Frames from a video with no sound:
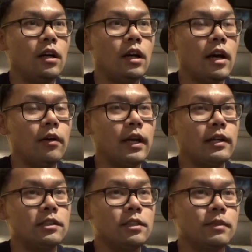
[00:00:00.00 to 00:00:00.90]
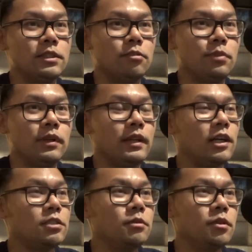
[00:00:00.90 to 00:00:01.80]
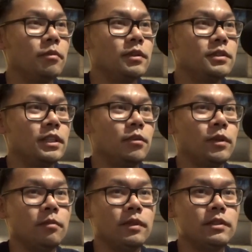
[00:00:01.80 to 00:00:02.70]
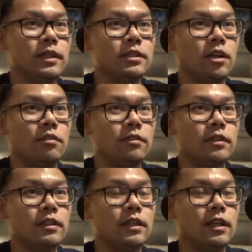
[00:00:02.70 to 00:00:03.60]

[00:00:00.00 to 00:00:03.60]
I consider myself pretty knowledgeable in the military and what the military has to offer.